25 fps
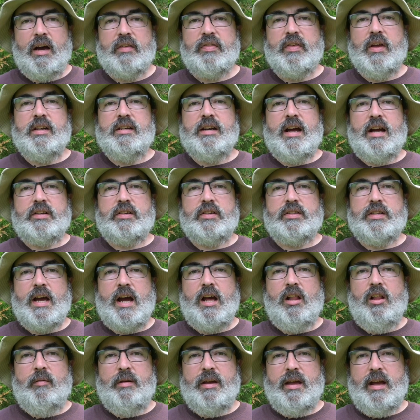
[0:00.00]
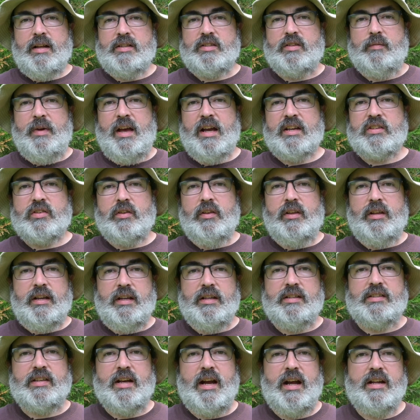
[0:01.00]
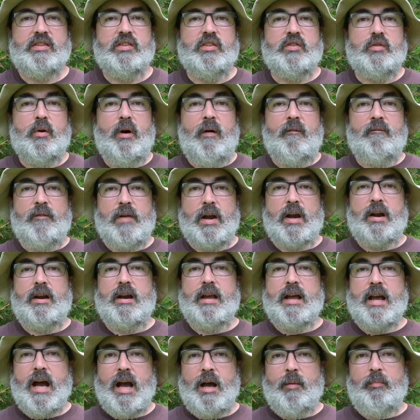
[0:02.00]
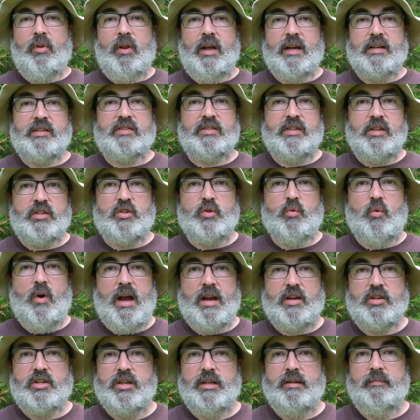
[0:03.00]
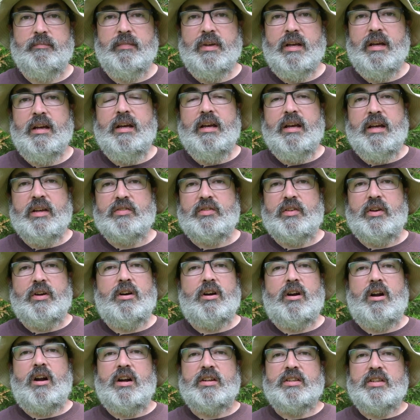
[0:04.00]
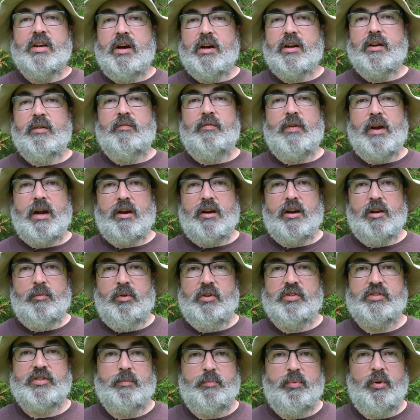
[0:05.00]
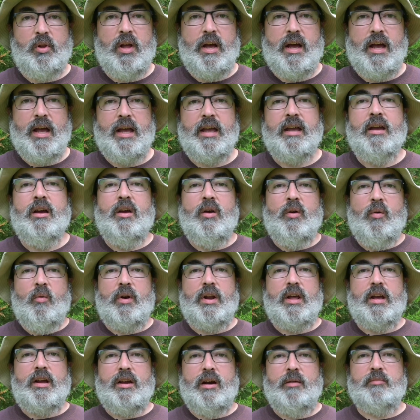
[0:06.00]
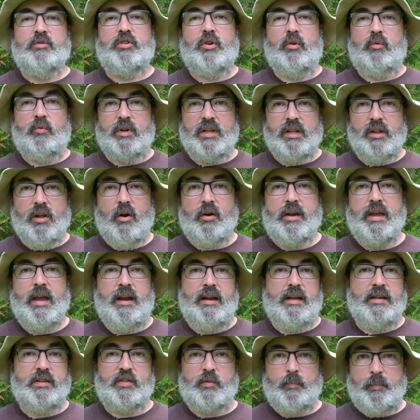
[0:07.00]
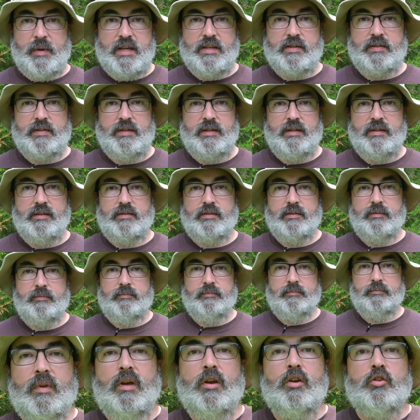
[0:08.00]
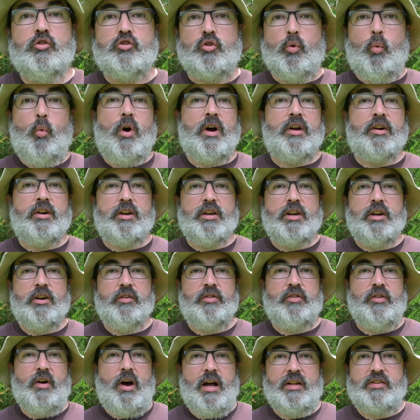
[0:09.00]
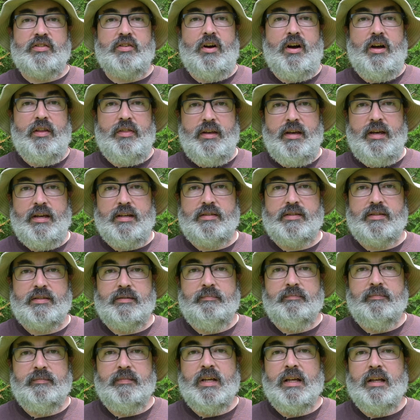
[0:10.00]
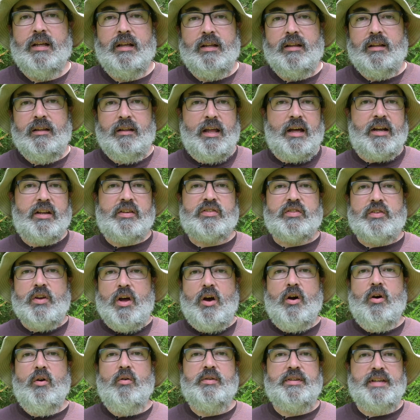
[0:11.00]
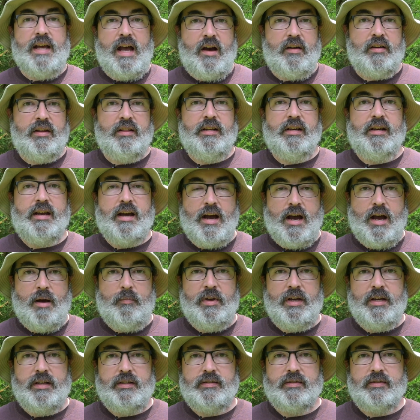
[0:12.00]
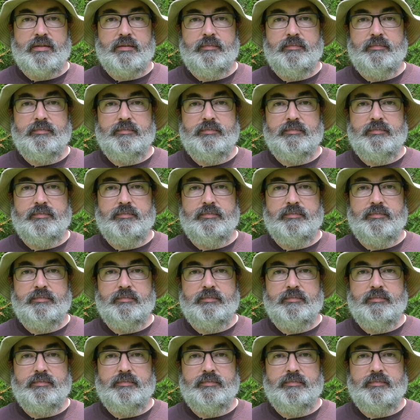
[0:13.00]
I think Dr. Tallamy had some excellent insights into a very complex situation, as there are a ton of variables at play when it comes to relocating species. So what are your thoughts on this? Let us know down in the comments.